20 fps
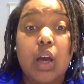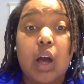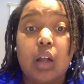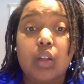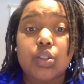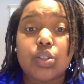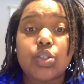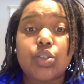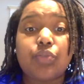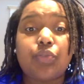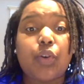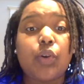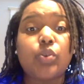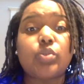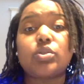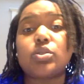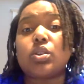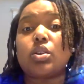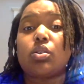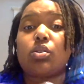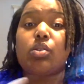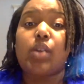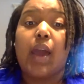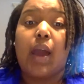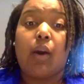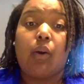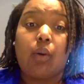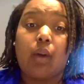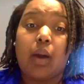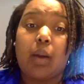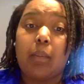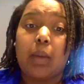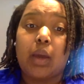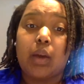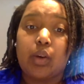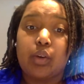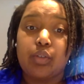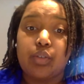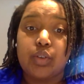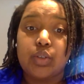college first and are now coming
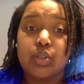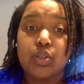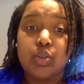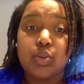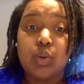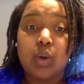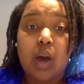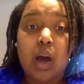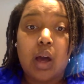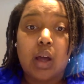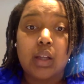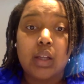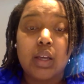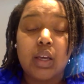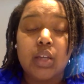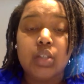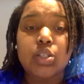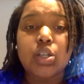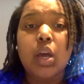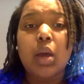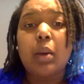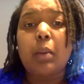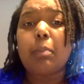over to college,